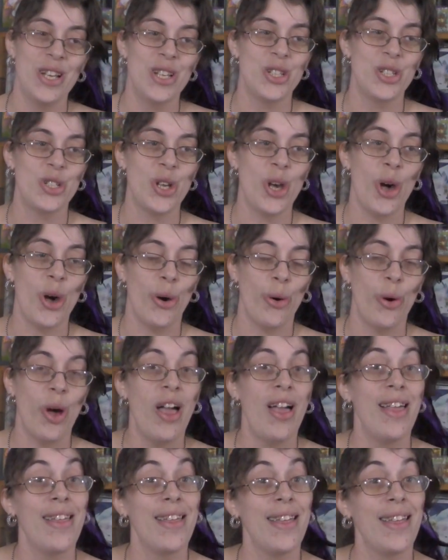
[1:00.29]
So,
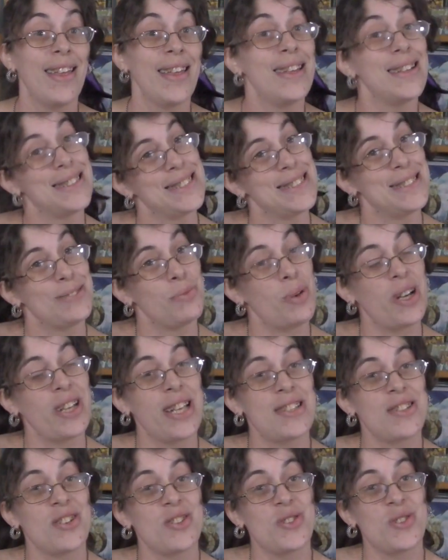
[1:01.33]
well,
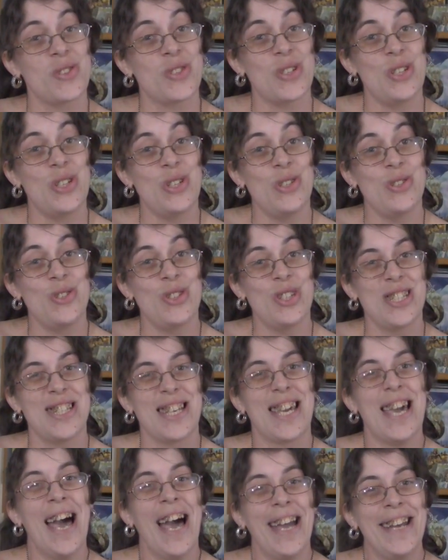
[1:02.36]
that's also good news.
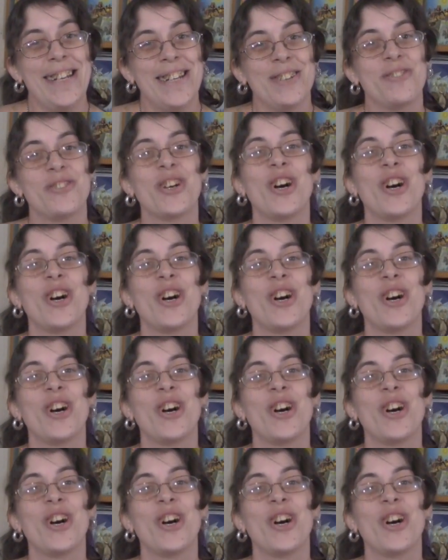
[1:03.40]
That kind of